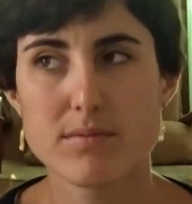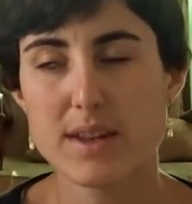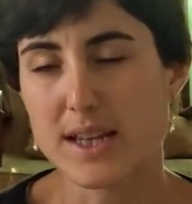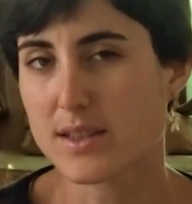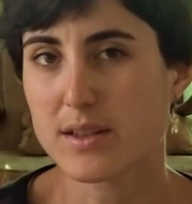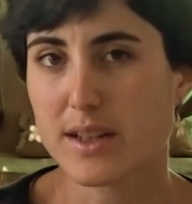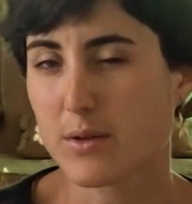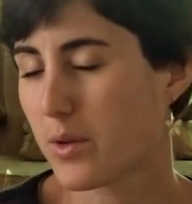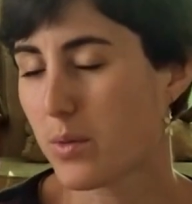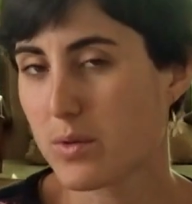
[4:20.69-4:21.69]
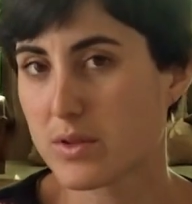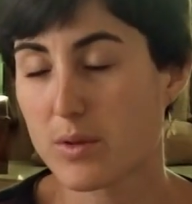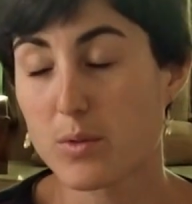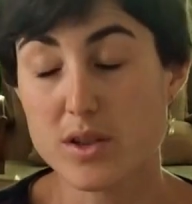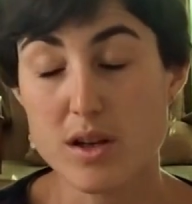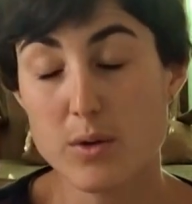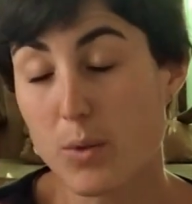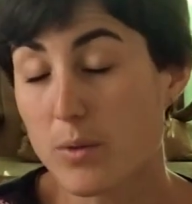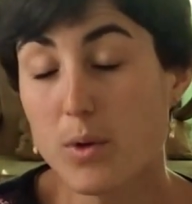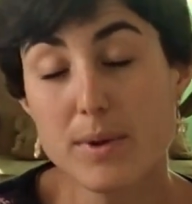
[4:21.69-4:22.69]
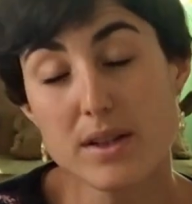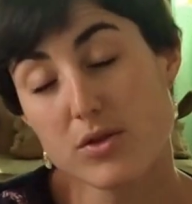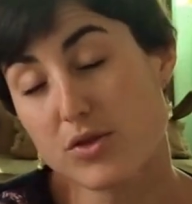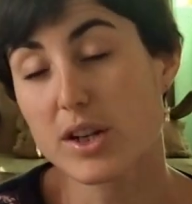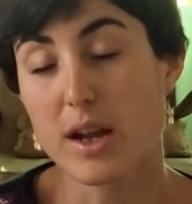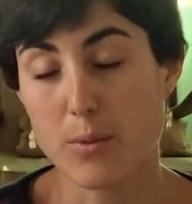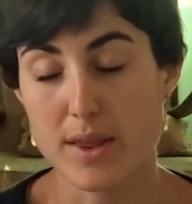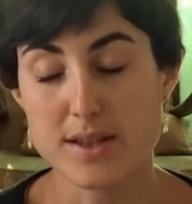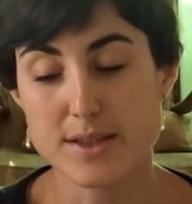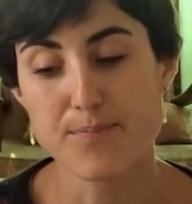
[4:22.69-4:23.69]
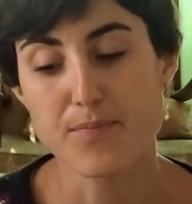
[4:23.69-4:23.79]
yesterday there was only one woman, so she came with us.